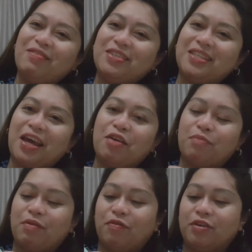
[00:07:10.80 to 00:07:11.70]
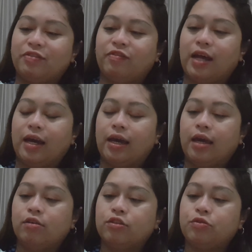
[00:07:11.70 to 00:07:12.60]
For the sake of my first vlog,
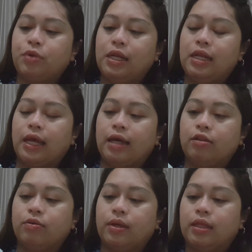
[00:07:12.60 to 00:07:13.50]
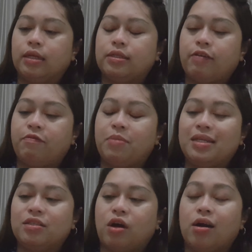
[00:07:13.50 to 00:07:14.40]
I also really like doing this. I've
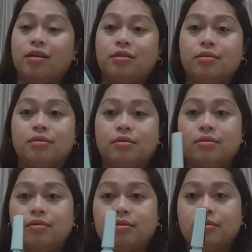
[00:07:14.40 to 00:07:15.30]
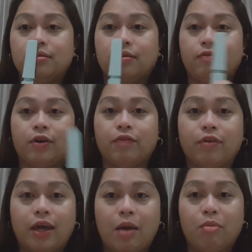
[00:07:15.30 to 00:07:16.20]
missed talking in front of
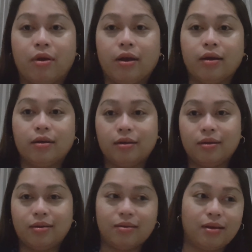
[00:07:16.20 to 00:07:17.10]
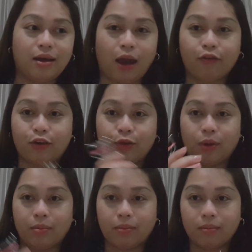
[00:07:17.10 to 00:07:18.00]
the camera after
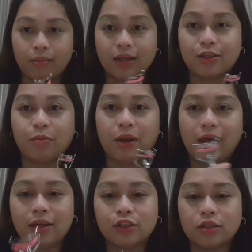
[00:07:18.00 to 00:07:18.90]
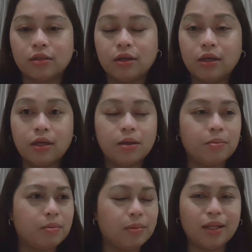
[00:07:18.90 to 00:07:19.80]
doing mass communication.
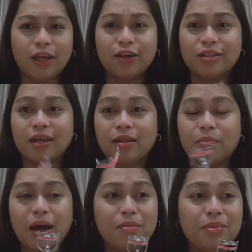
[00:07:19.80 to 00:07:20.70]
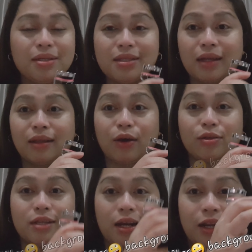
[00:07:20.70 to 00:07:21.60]
But here's it. Baka masaktan ko
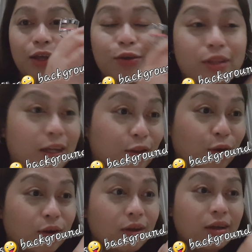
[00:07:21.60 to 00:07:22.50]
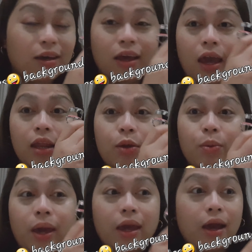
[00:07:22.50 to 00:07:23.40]
sarili ko dito.
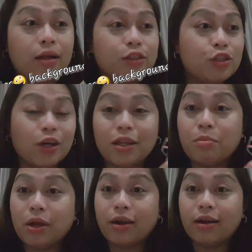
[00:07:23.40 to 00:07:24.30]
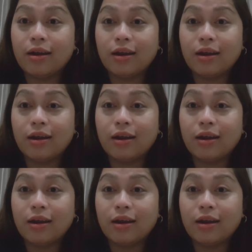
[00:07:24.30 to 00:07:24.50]
Anyway, I'll just look at the mirror